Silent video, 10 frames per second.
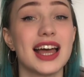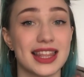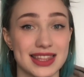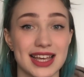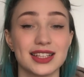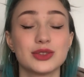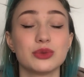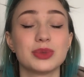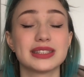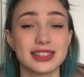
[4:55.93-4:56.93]
and that
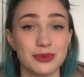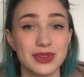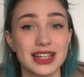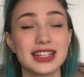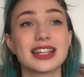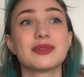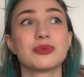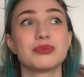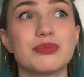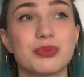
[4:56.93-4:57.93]
will be something
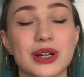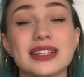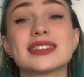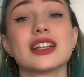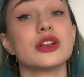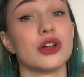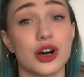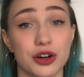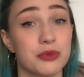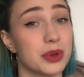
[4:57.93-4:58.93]
that brings a
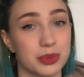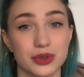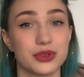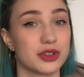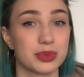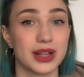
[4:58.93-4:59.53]
lot of people to the